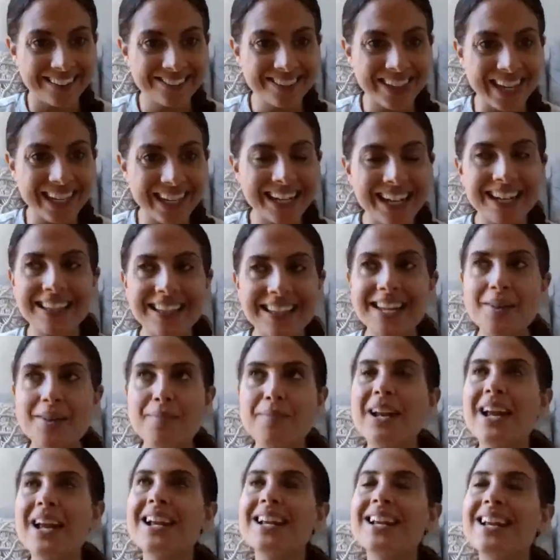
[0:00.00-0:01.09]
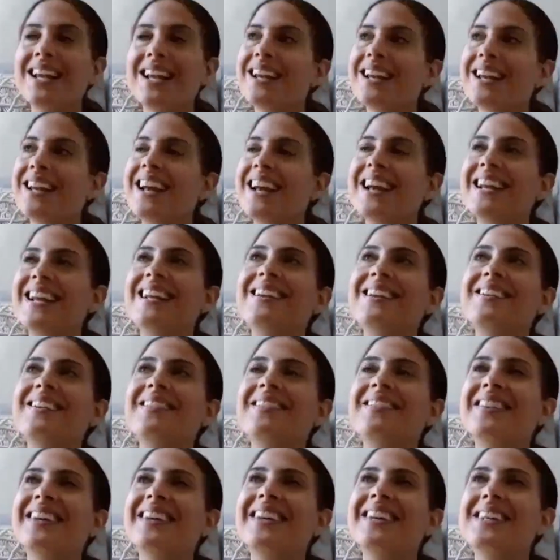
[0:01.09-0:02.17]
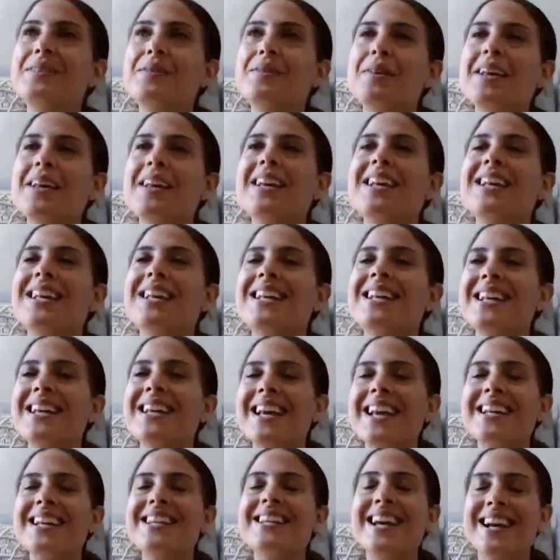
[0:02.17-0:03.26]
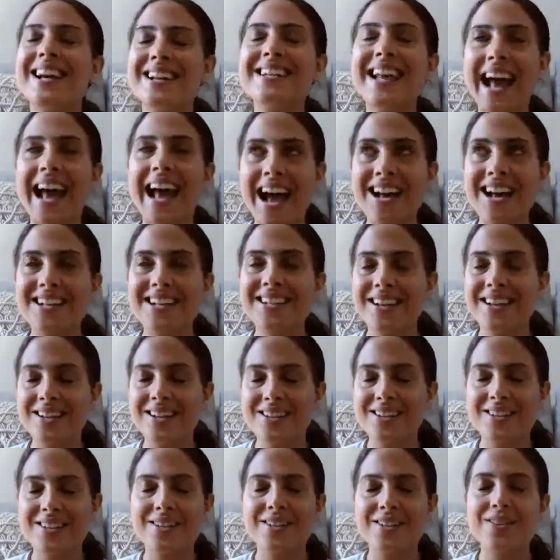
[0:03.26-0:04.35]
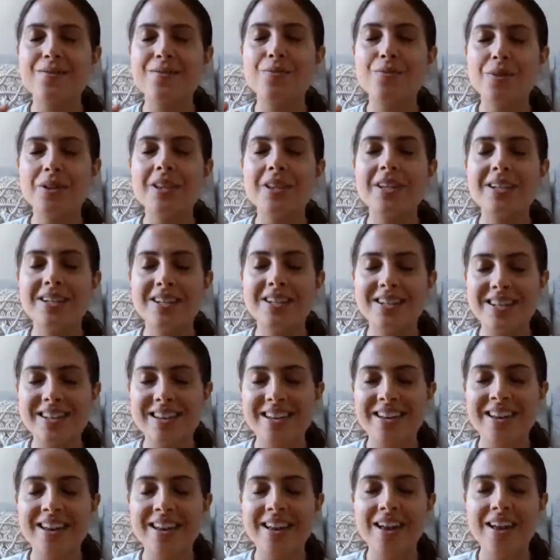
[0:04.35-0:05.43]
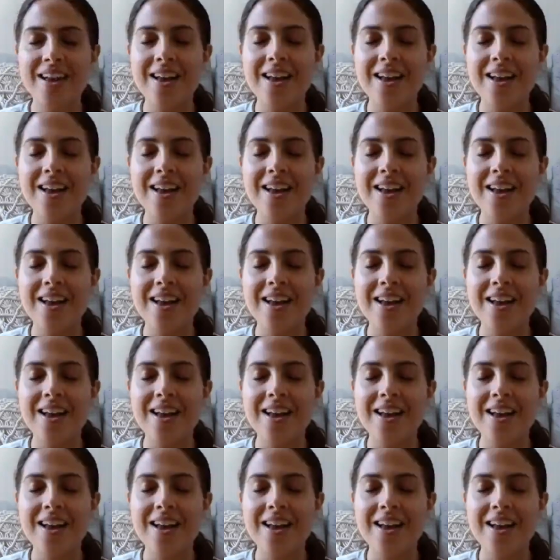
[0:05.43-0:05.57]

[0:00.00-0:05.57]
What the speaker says: Right. I think, but it does ask us to really see